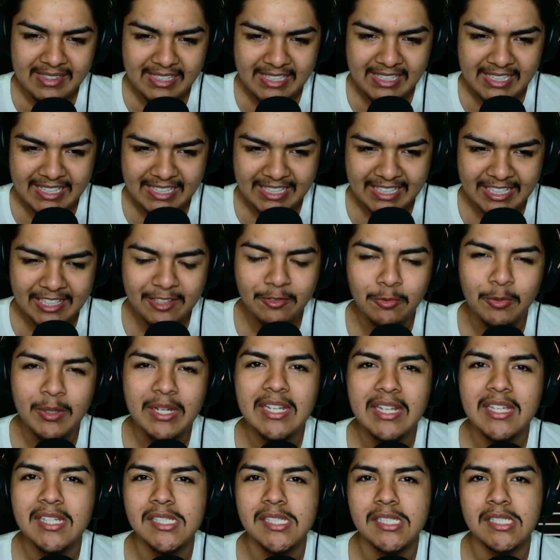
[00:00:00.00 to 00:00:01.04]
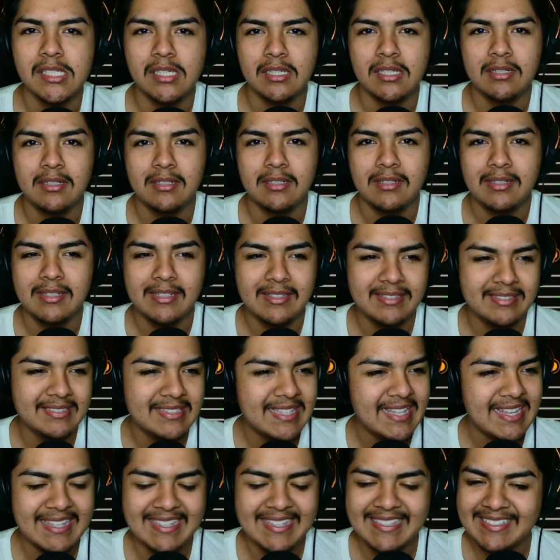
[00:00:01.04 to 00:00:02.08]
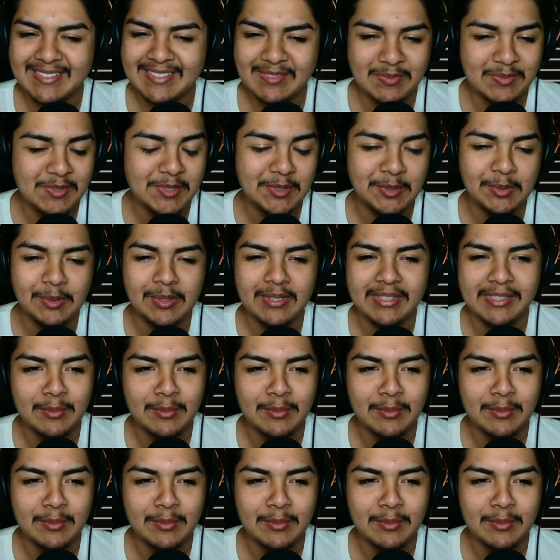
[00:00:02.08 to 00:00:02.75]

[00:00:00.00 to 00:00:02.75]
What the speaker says: It's really good. It's not, dude.